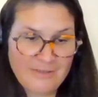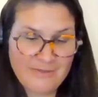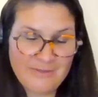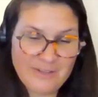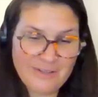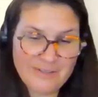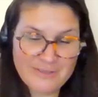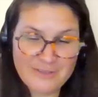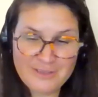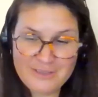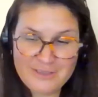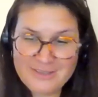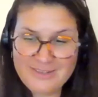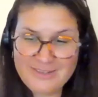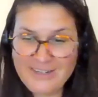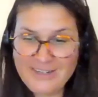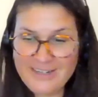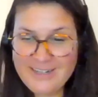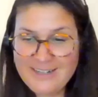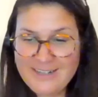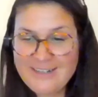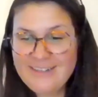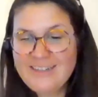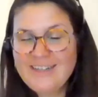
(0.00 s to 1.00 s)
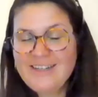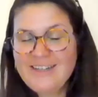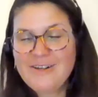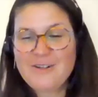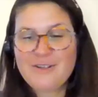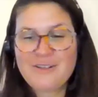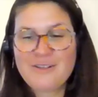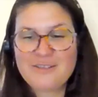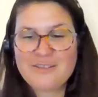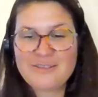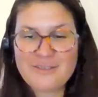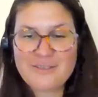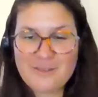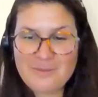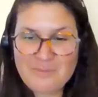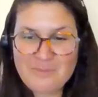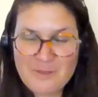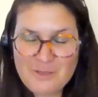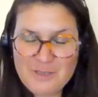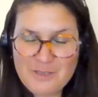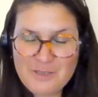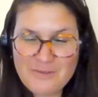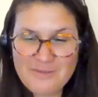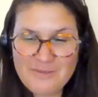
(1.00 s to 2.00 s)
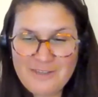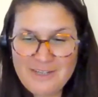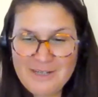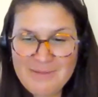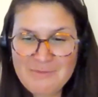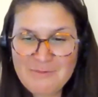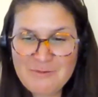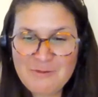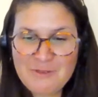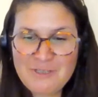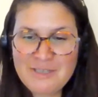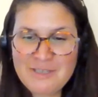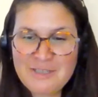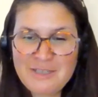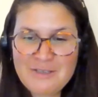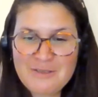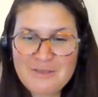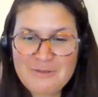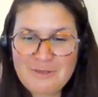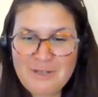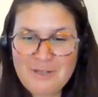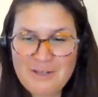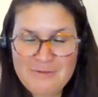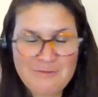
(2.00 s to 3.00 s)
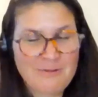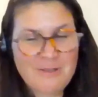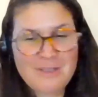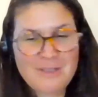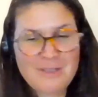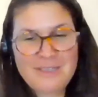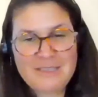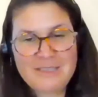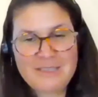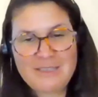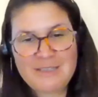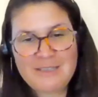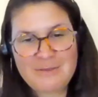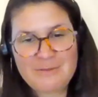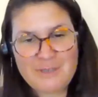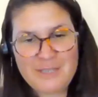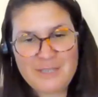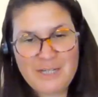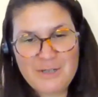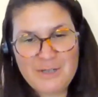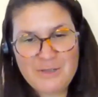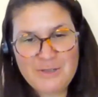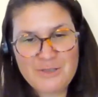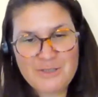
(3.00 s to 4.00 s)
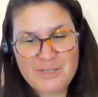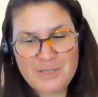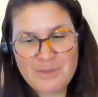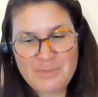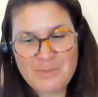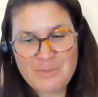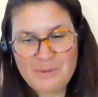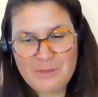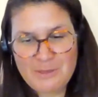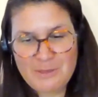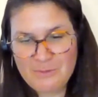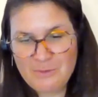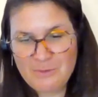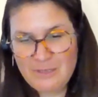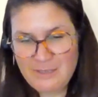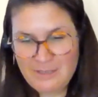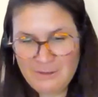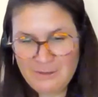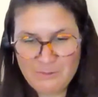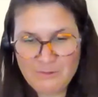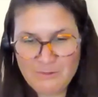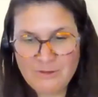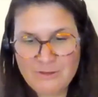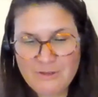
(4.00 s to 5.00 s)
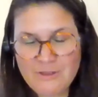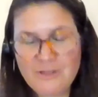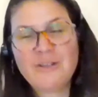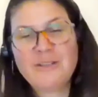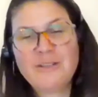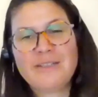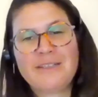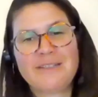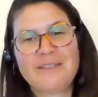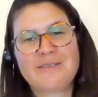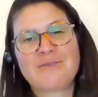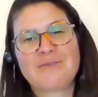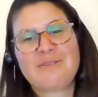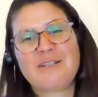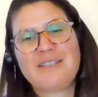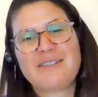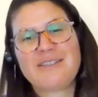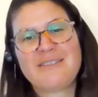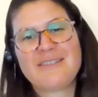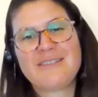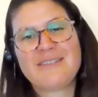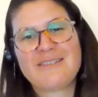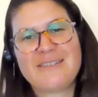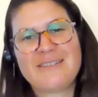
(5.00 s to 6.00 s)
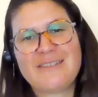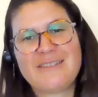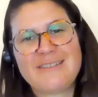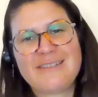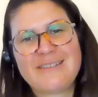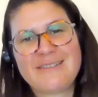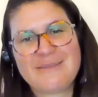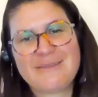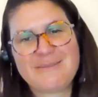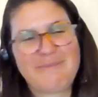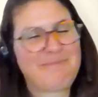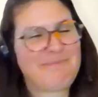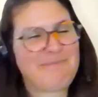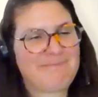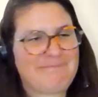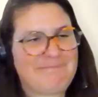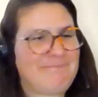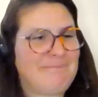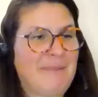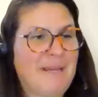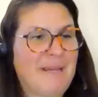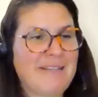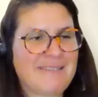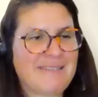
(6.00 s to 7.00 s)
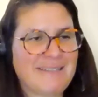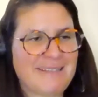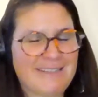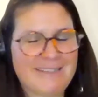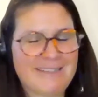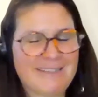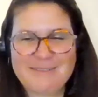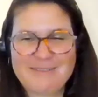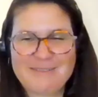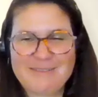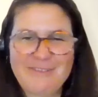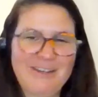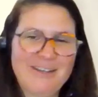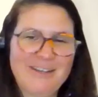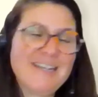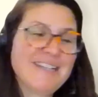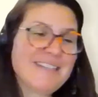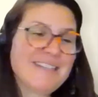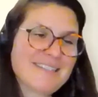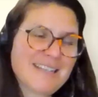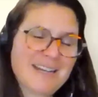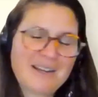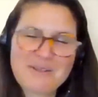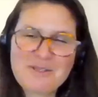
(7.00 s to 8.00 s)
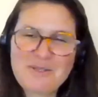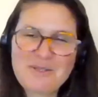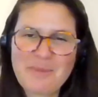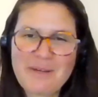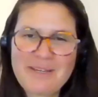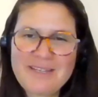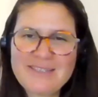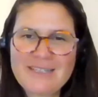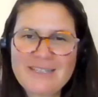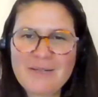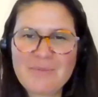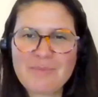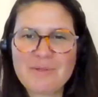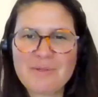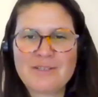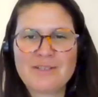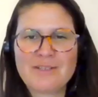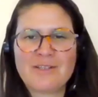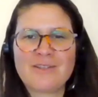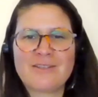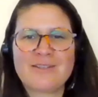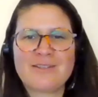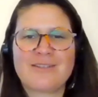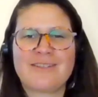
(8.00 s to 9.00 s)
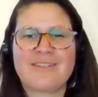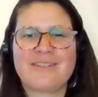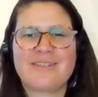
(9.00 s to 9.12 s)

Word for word: if they are not there or not much of them, we need to have quality relationship between our colleagues, right? This is basic. It sounds basic, but not